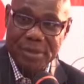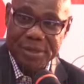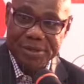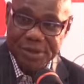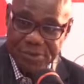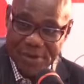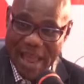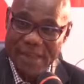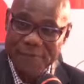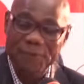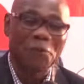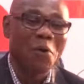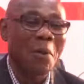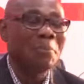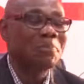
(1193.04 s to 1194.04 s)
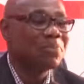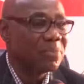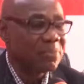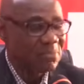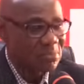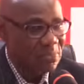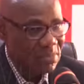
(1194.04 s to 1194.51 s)
derived from
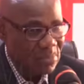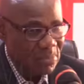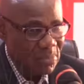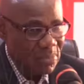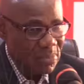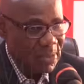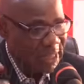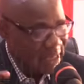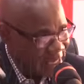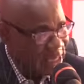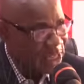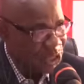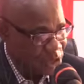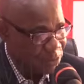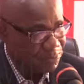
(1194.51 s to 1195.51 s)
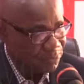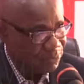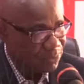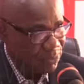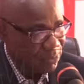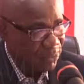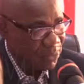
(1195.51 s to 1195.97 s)
the leadership
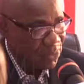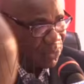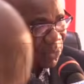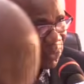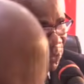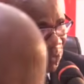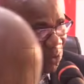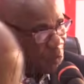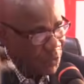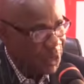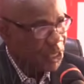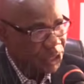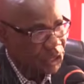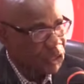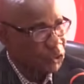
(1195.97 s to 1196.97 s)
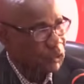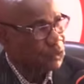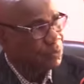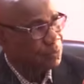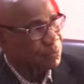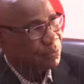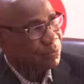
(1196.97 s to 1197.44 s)
of any
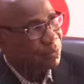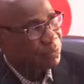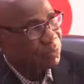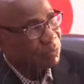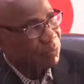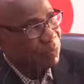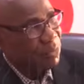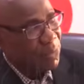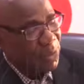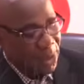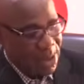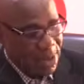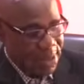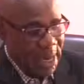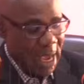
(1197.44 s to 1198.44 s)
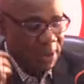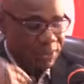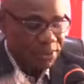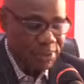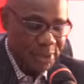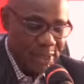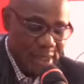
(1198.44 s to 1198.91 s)
institution. Now,
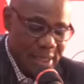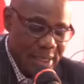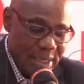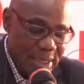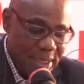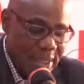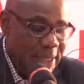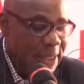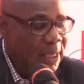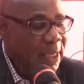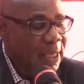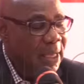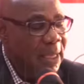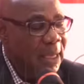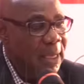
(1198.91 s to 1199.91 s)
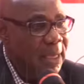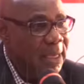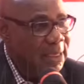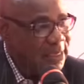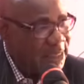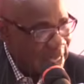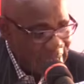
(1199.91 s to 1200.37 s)

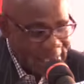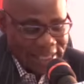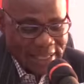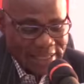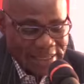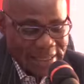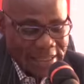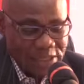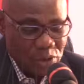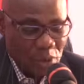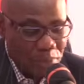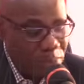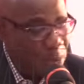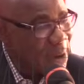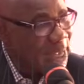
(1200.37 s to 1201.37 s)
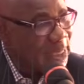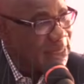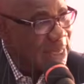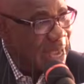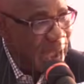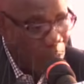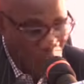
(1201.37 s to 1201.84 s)
It is alleged that his compromise
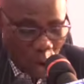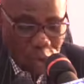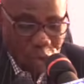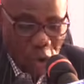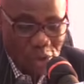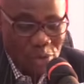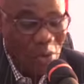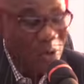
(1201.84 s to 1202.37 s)
her conduct